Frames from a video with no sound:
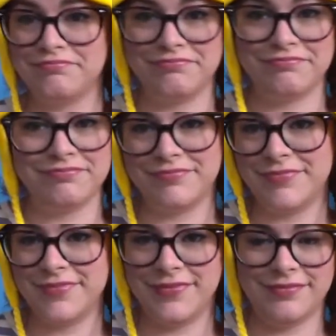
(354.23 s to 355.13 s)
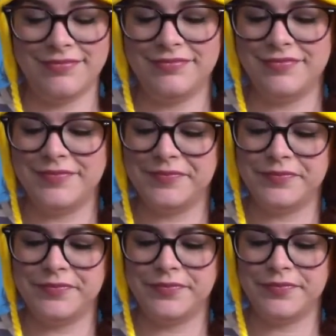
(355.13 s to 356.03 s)

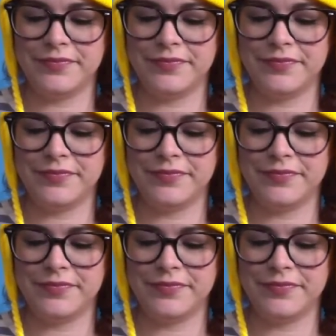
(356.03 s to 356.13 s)
Nobody speaks.